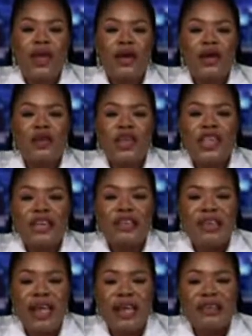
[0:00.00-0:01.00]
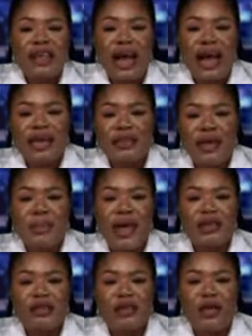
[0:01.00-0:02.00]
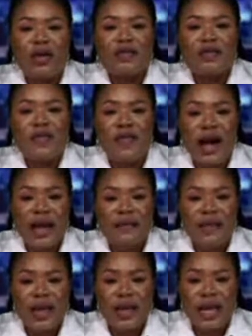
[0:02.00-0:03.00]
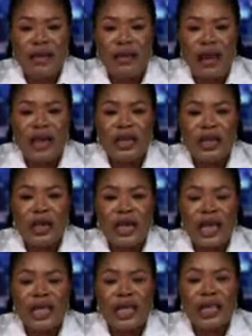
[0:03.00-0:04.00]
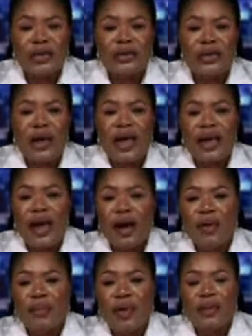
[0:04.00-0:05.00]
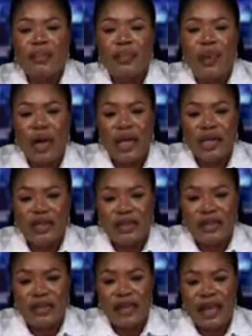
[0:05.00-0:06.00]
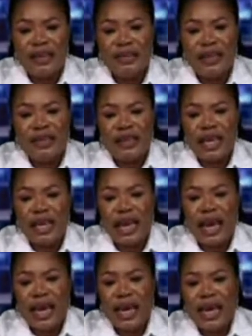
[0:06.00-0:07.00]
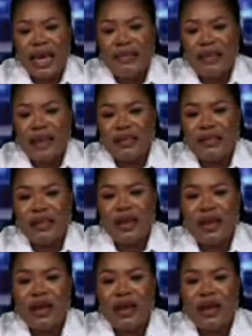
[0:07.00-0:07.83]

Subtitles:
Russia says agreement on reviving Iran nuclear deal now being polished, says the TASS.